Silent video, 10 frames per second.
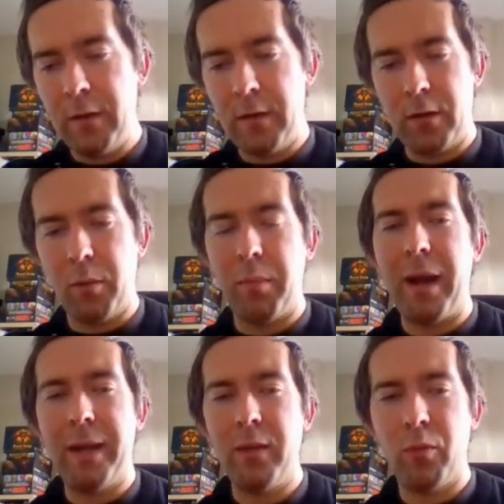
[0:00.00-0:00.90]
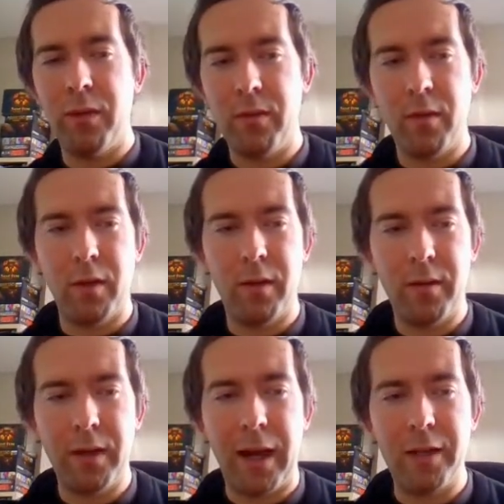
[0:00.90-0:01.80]
combine it with the
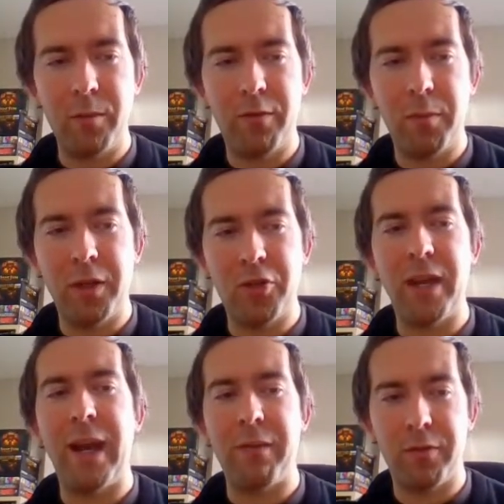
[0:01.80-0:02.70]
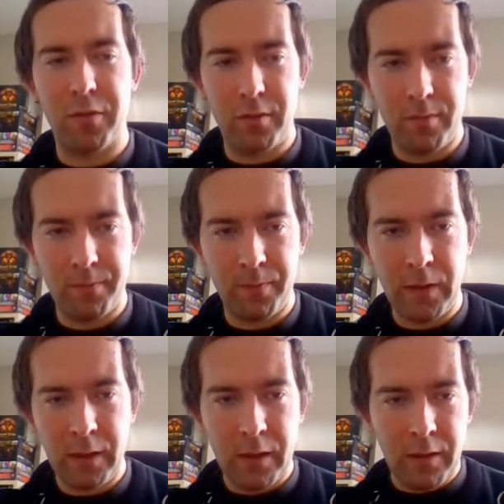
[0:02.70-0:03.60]
item information after.
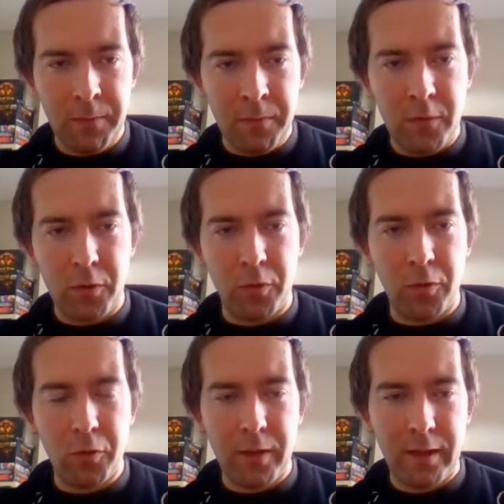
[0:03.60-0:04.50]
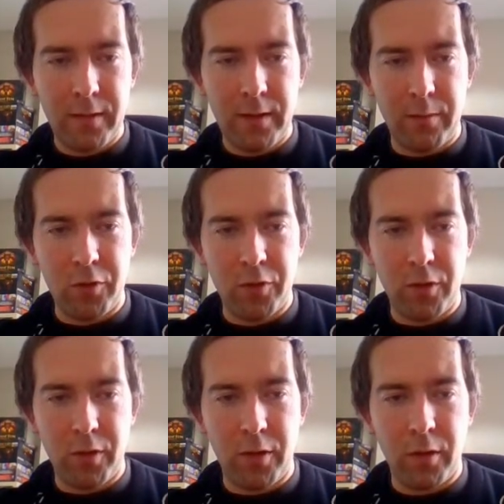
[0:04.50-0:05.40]
So to do that, I'm just
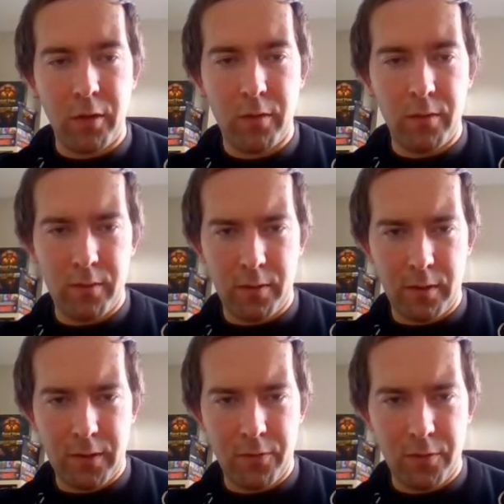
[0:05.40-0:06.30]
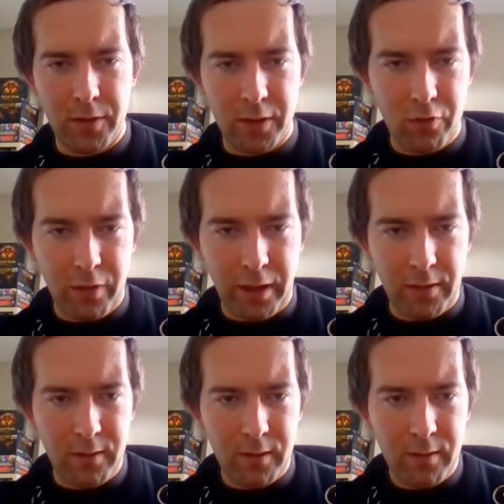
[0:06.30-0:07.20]
gonna let's first extract
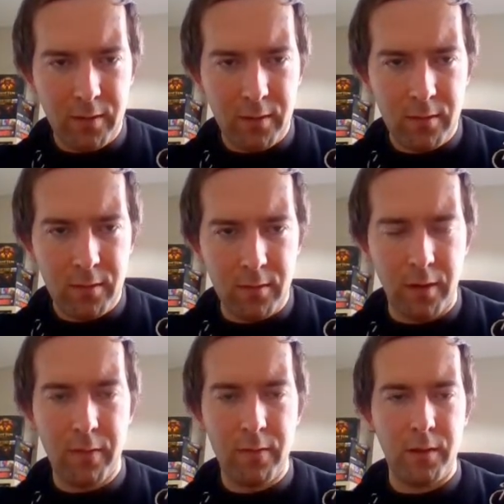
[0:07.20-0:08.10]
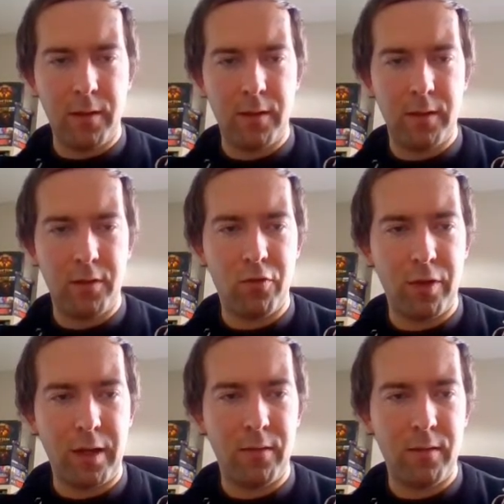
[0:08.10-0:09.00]
this. Yeah,
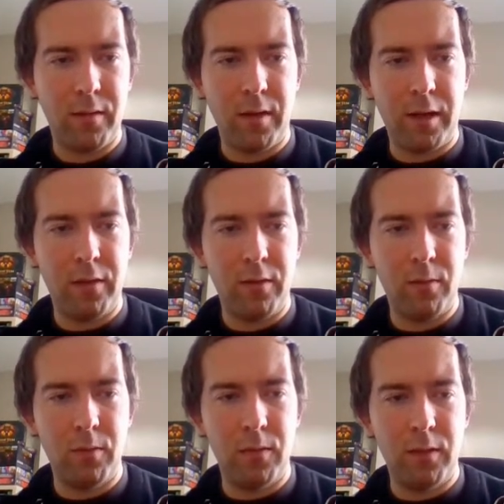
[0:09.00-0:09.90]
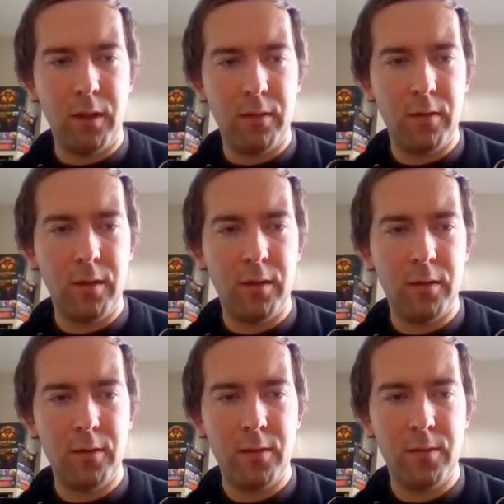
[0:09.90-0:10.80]
extract item
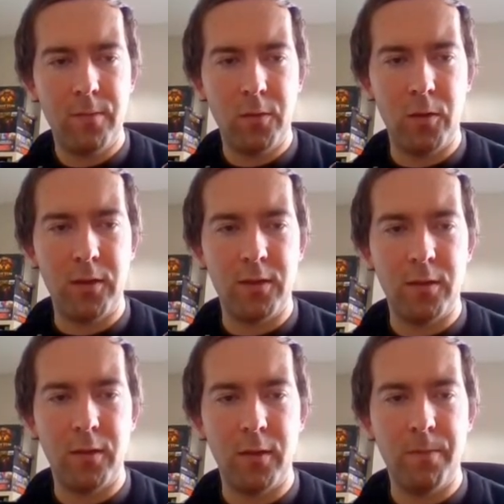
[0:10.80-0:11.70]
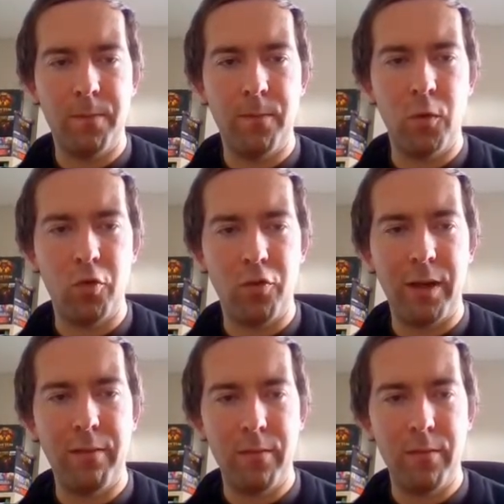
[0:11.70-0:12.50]
details. So this is the toString